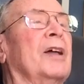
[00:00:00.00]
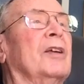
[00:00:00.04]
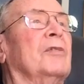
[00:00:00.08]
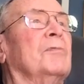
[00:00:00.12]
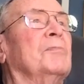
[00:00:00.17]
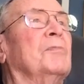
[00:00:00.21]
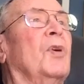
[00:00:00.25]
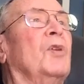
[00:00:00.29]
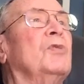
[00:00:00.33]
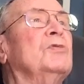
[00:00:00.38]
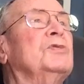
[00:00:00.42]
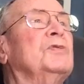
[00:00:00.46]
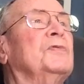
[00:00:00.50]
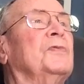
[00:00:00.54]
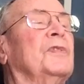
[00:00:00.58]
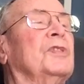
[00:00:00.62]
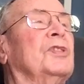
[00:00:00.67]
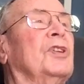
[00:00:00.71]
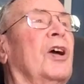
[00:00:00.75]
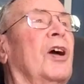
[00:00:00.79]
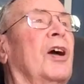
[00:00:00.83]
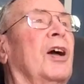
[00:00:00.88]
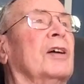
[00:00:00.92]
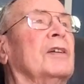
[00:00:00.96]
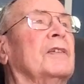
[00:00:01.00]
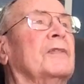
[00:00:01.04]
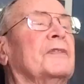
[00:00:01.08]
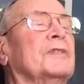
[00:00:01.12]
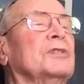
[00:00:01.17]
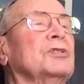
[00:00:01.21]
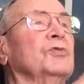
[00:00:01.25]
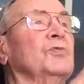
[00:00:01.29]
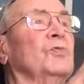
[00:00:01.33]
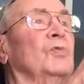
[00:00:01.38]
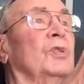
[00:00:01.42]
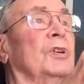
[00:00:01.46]
Most
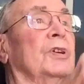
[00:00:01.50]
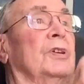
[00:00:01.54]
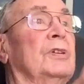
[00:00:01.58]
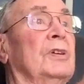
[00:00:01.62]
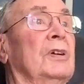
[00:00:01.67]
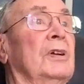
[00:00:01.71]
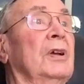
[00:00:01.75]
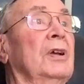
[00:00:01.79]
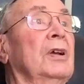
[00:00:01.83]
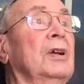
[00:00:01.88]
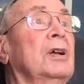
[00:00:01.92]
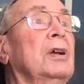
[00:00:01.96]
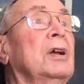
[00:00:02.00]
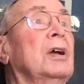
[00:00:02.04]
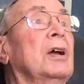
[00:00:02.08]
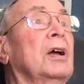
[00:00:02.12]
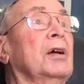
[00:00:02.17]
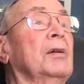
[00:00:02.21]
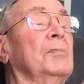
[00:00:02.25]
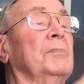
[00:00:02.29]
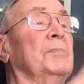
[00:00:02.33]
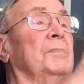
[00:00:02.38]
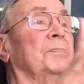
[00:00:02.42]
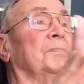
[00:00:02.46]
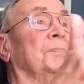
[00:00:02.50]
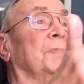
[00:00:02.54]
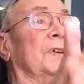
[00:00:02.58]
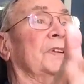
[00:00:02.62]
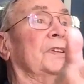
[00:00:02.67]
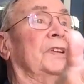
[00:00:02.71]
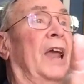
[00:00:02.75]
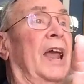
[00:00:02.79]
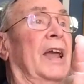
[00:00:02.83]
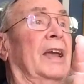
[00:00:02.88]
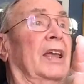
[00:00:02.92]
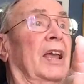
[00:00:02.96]
photographers would be
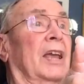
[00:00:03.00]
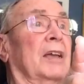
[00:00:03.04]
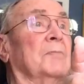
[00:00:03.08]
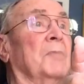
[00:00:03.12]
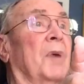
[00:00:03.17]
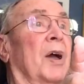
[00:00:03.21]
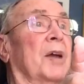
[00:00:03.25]
taking my